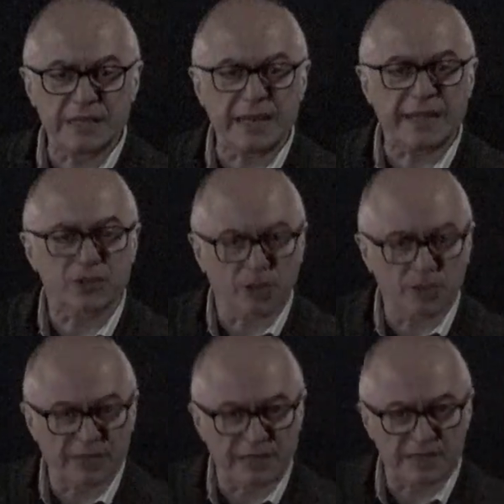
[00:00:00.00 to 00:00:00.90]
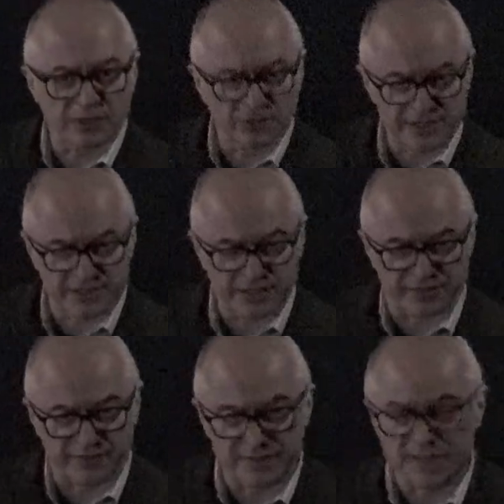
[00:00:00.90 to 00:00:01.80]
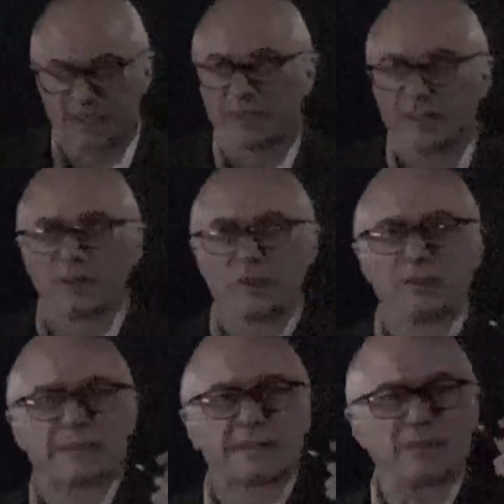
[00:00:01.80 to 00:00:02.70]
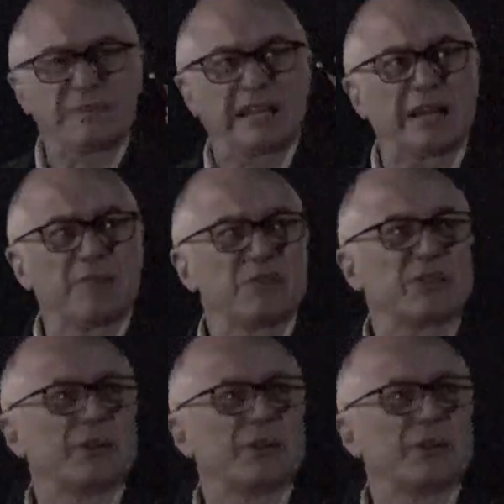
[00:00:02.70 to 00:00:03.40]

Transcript: a droplet on a surface, sometimes